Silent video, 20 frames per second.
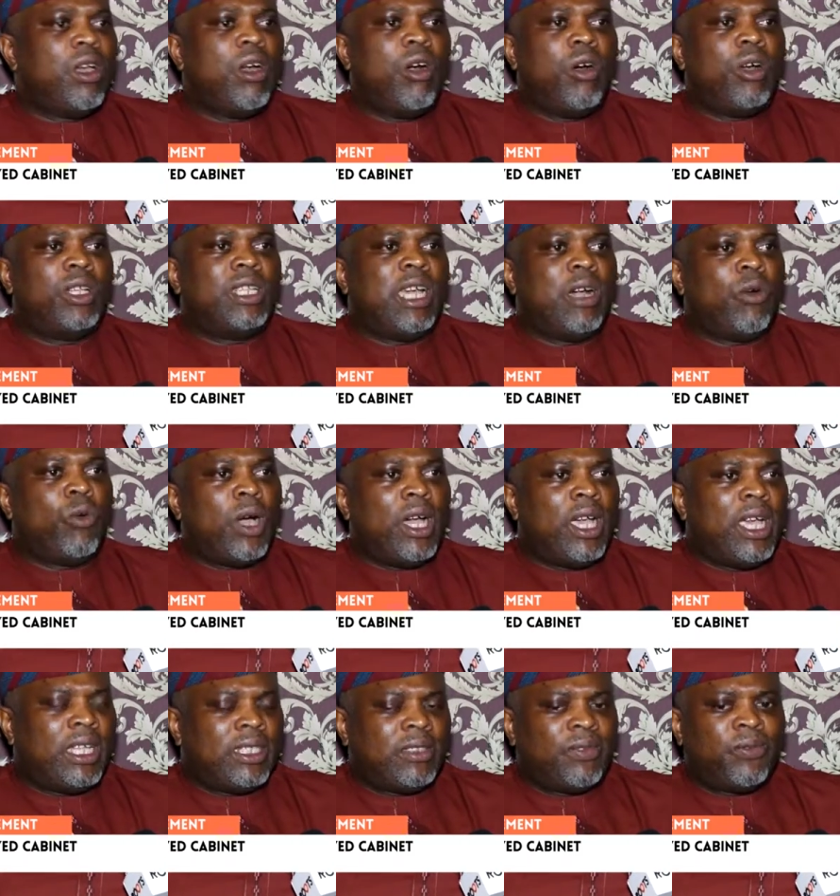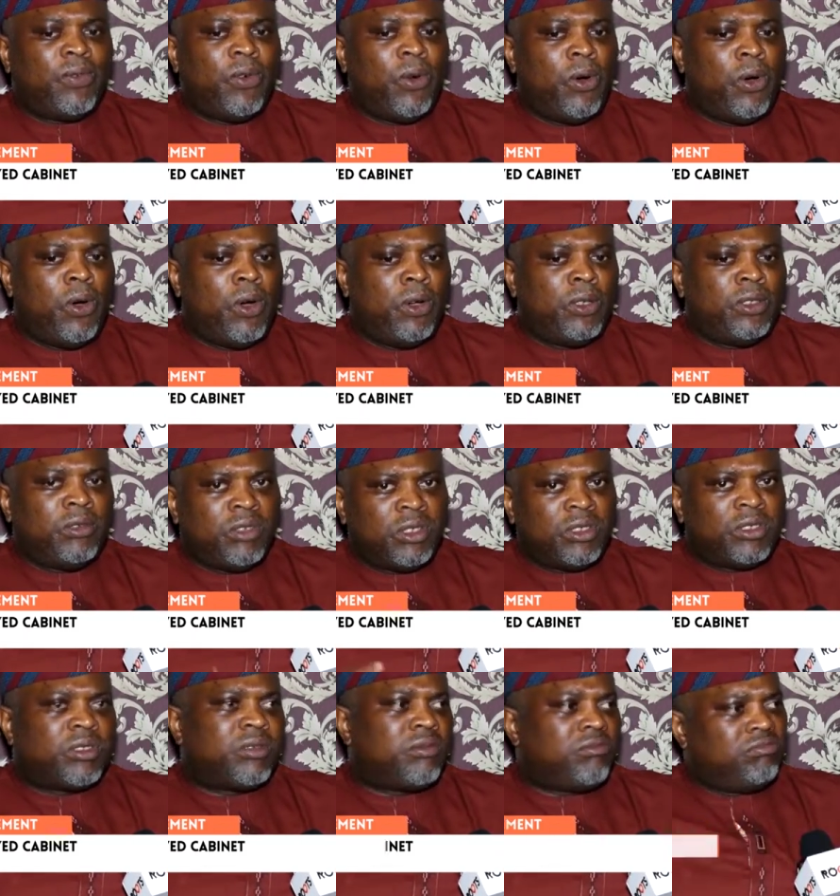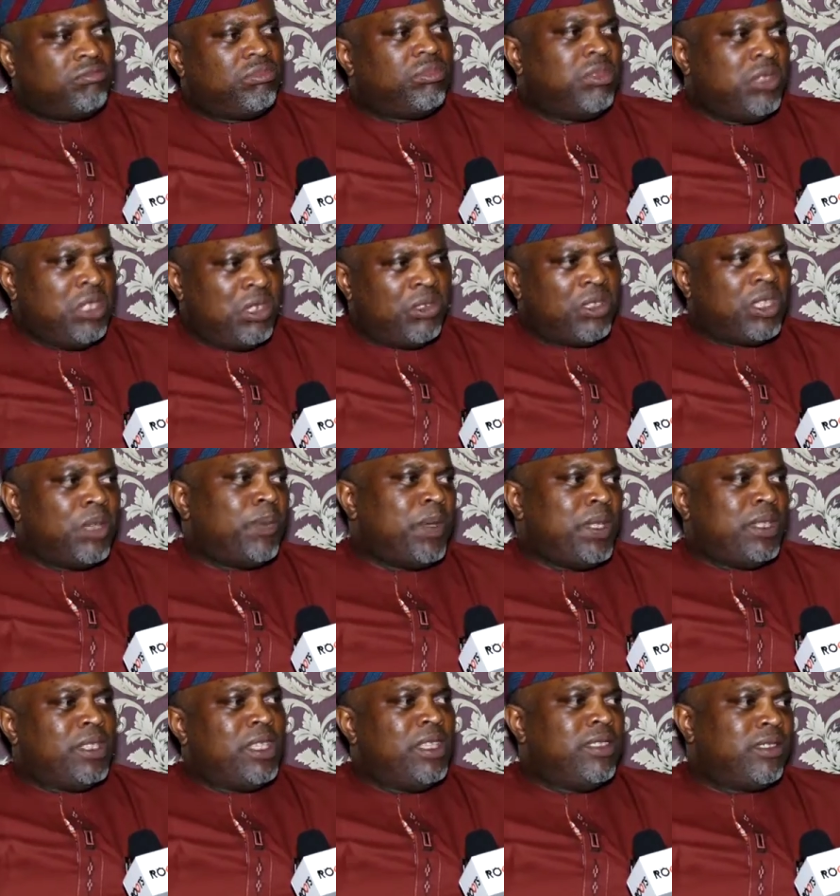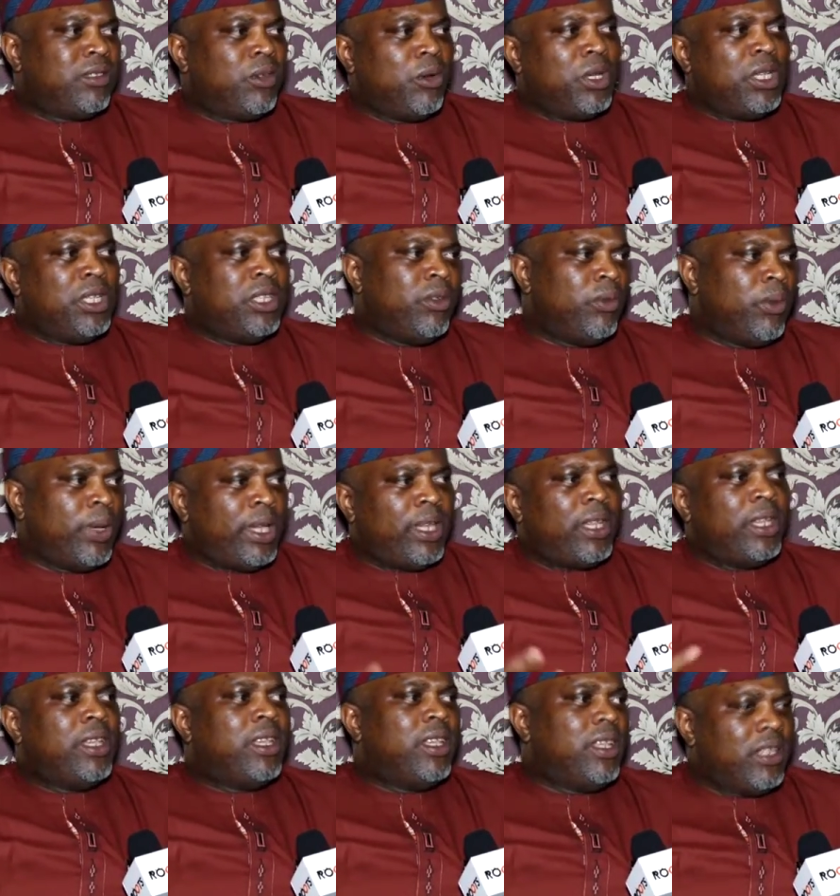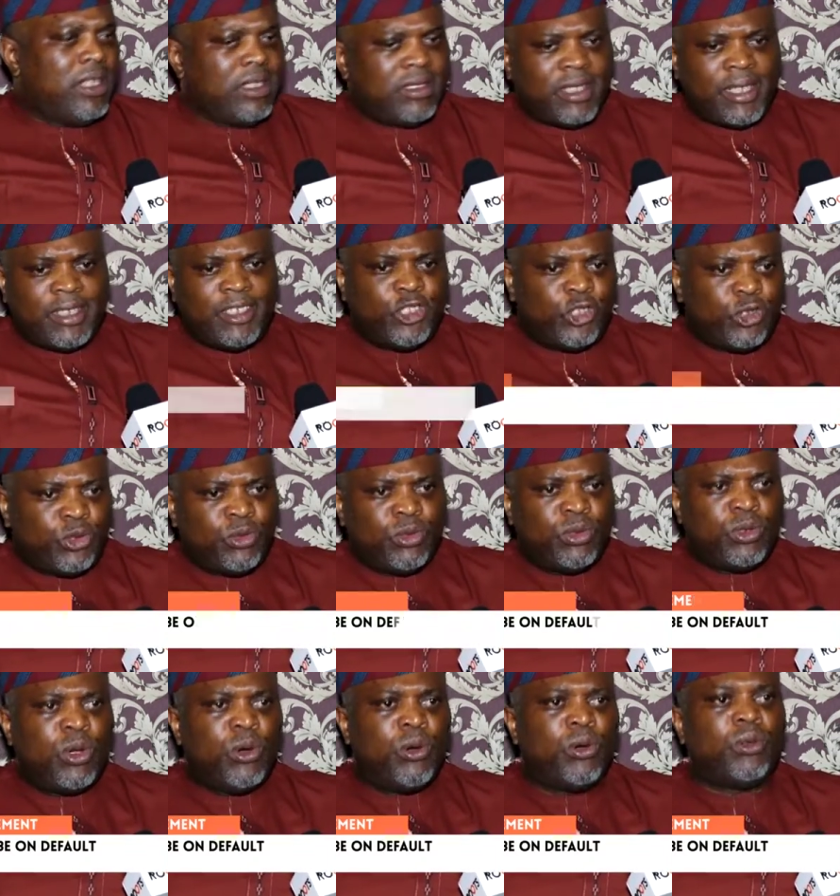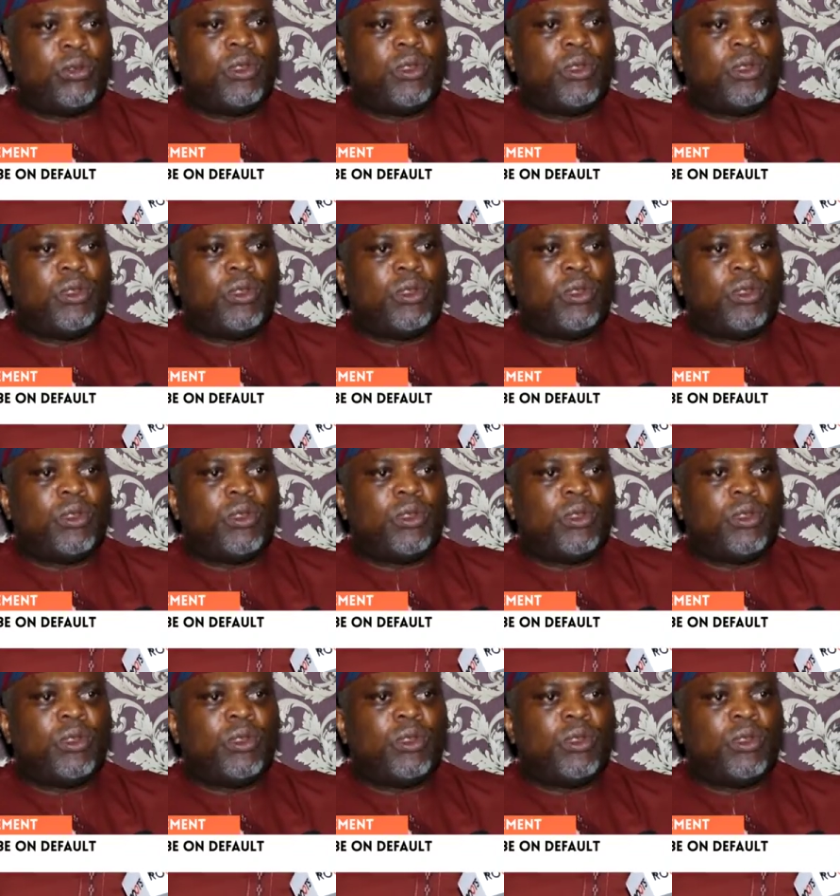However, for the presidential candidates of the Abundant Nigeria Renewal Party, he fears a